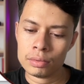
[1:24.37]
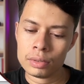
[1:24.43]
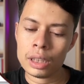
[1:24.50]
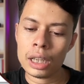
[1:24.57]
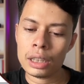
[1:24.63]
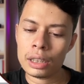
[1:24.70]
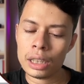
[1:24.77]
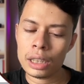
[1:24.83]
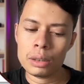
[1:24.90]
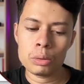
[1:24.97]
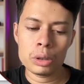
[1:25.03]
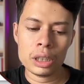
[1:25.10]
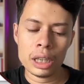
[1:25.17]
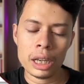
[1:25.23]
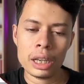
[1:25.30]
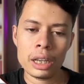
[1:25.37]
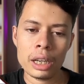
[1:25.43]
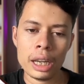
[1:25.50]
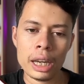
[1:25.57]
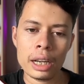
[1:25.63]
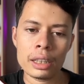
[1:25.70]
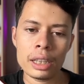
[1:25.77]
and then we can
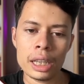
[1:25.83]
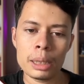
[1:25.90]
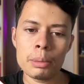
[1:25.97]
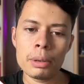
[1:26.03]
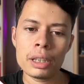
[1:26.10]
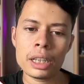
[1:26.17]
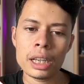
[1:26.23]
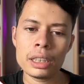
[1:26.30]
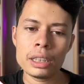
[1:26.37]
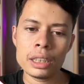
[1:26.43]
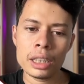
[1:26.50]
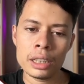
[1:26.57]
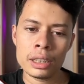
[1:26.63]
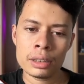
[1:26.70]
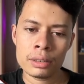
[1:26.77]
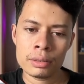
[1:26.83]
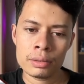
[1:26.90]
add the event ID here.